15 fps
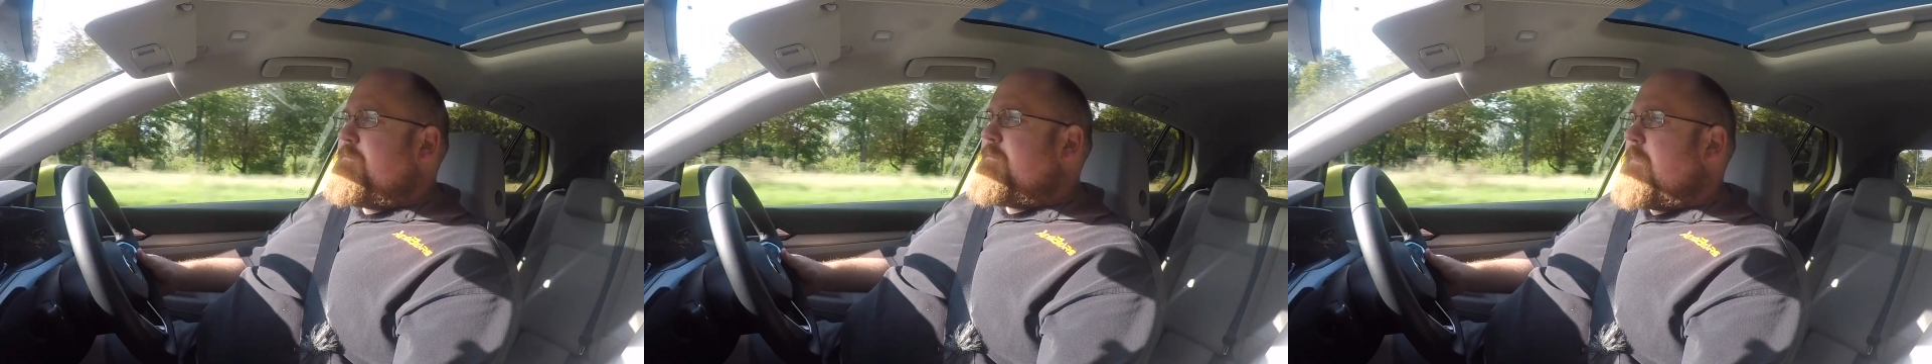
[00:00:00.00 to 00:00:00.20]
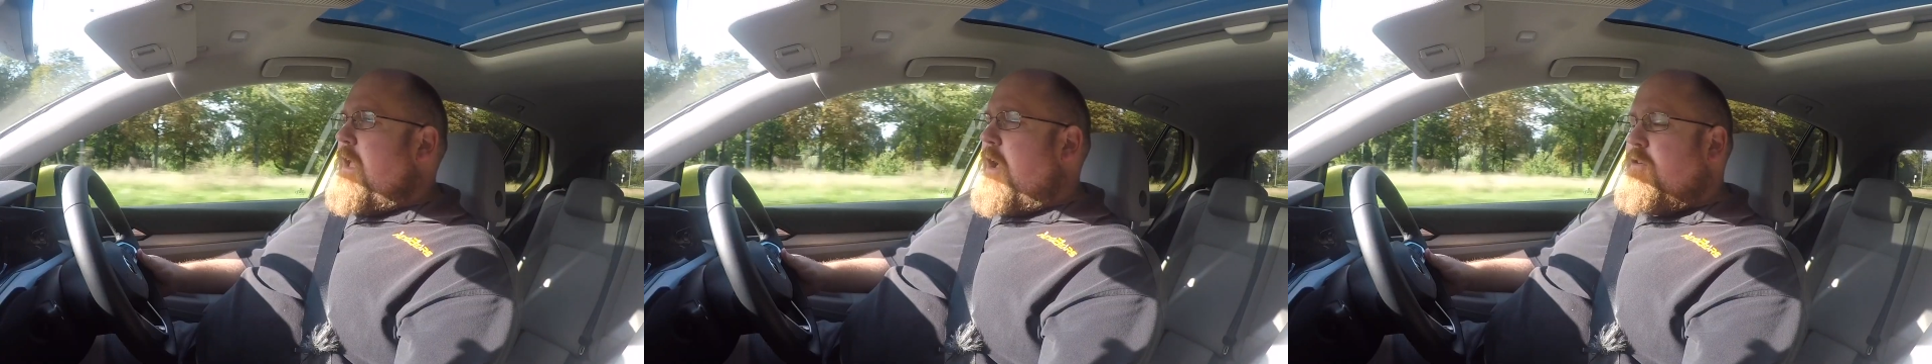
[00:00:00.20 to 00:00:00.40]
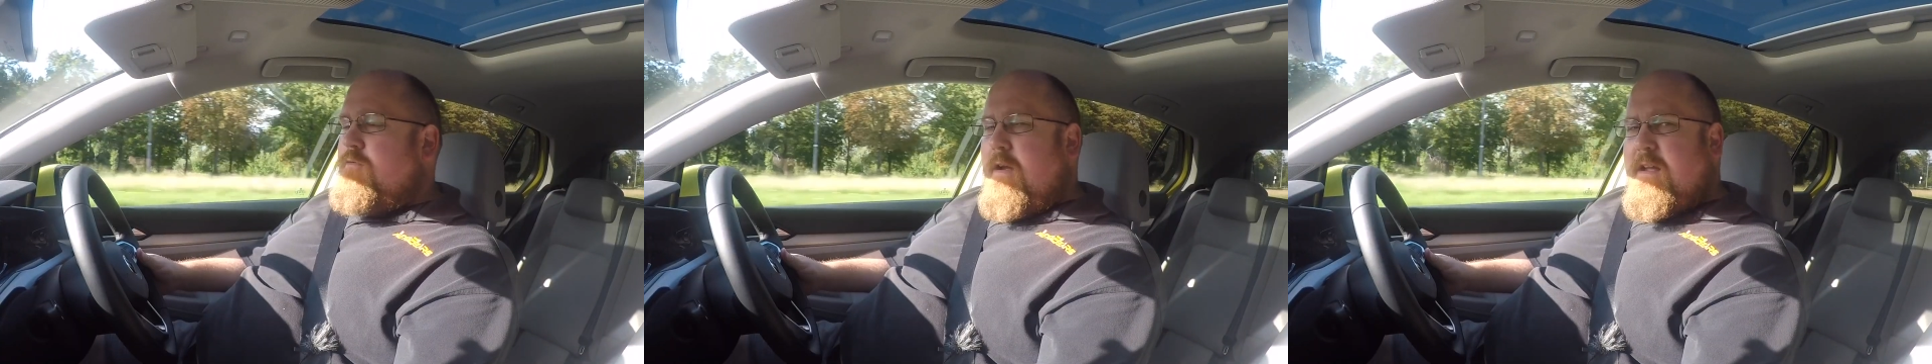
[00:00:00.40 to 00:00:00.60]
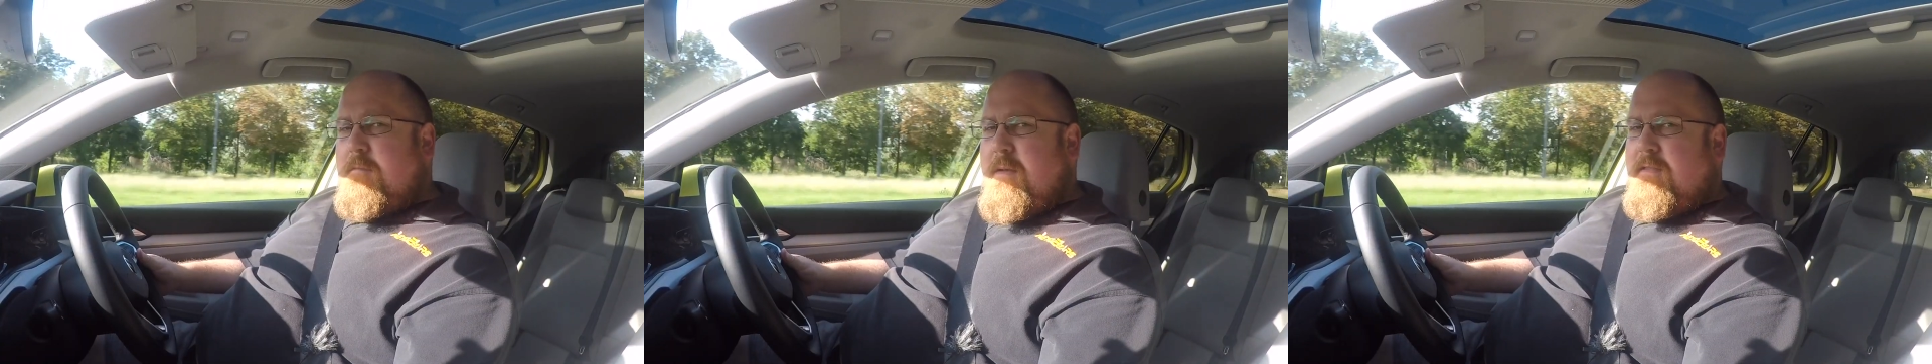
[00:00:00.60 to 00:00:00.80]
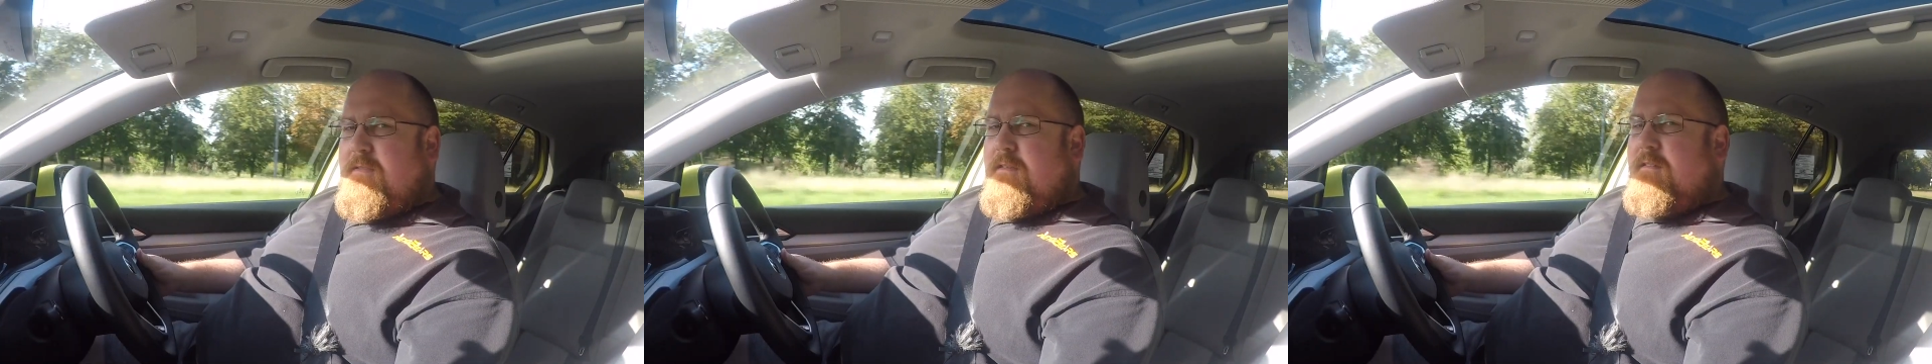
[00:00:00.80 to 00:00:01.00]
I'd
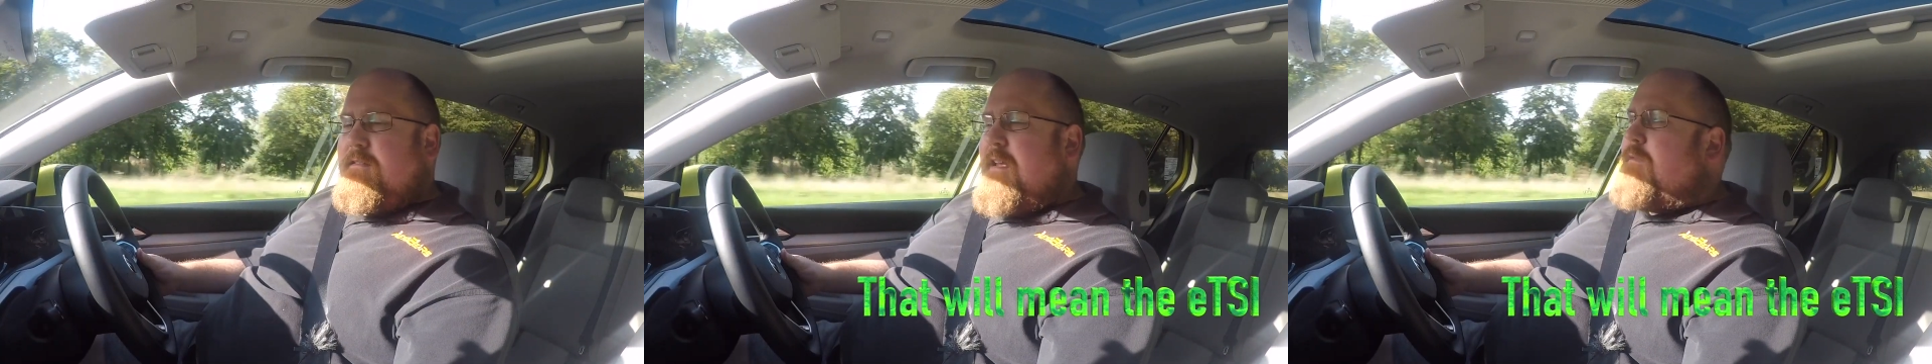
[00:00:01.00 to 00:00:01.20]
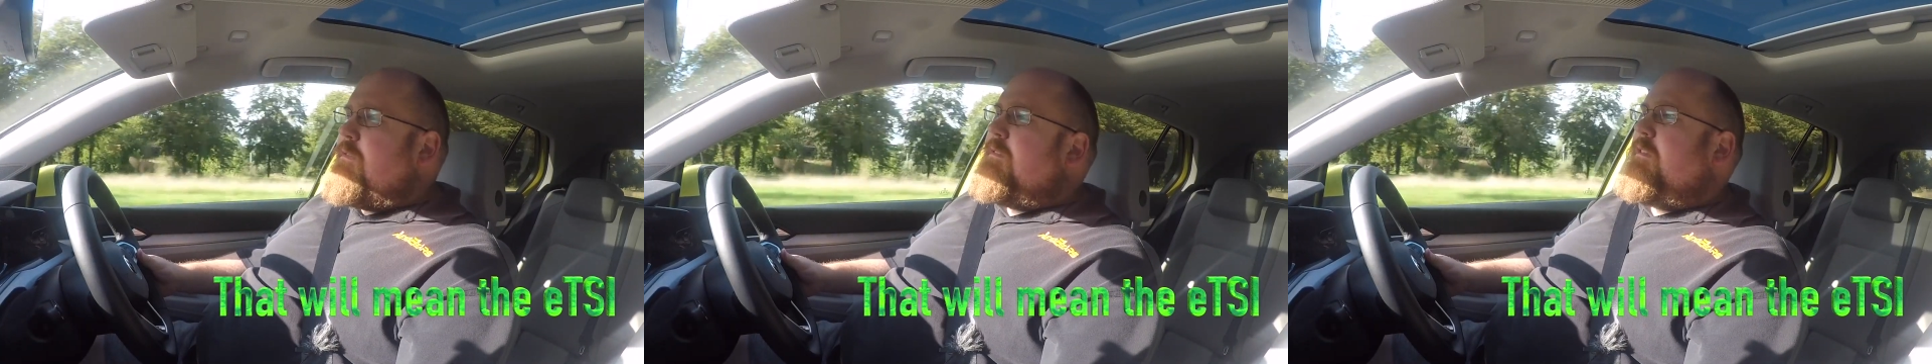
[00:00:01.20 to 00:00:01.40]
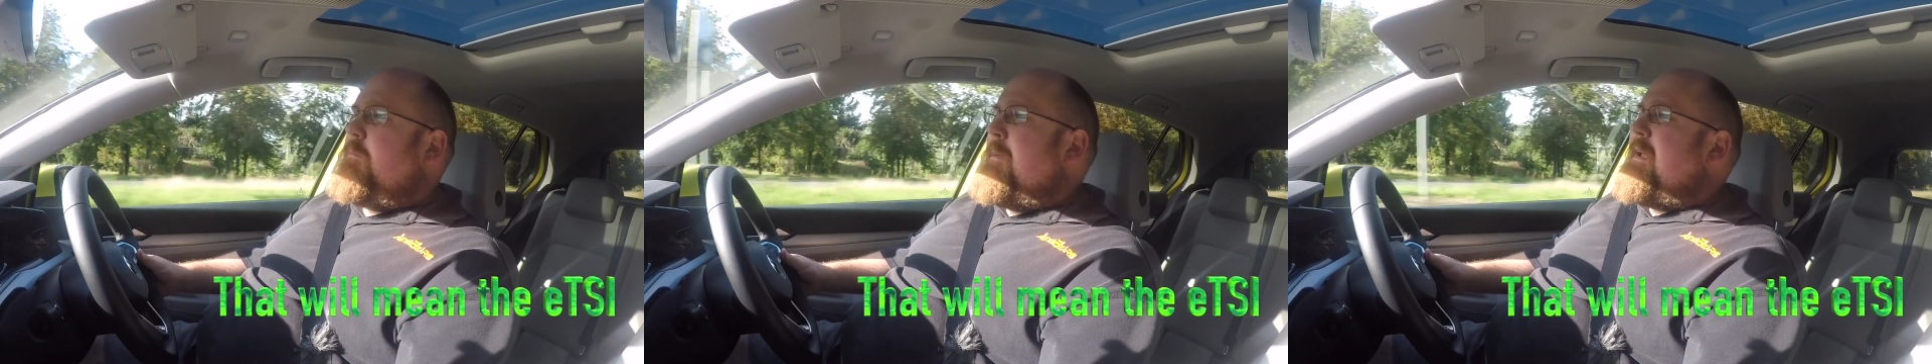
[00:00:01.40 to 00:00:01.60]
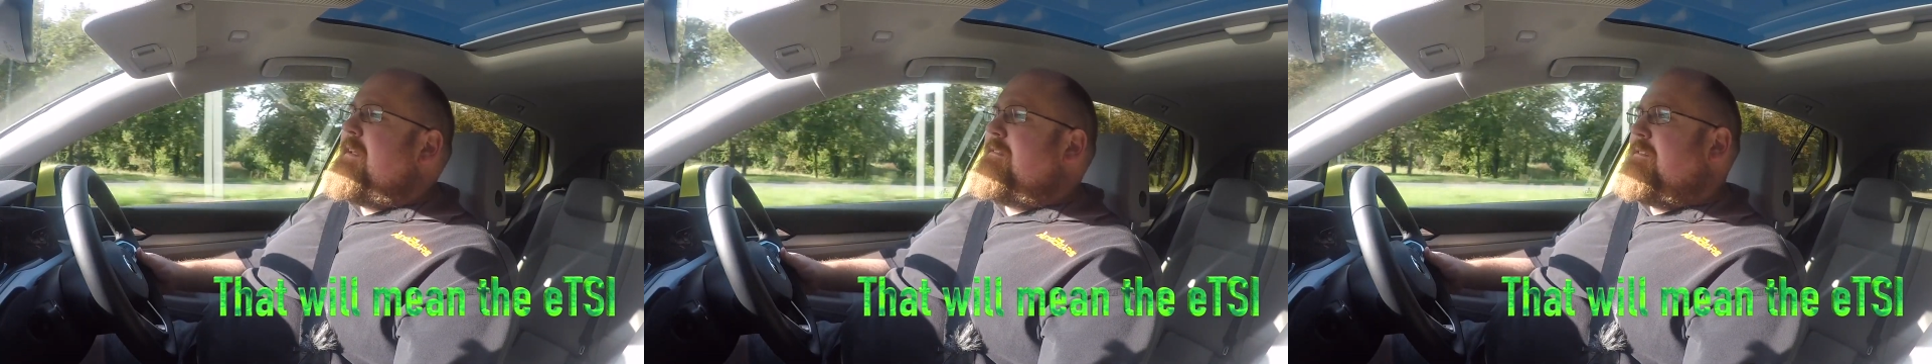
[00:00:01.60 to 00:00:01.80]
recommend the 7-speed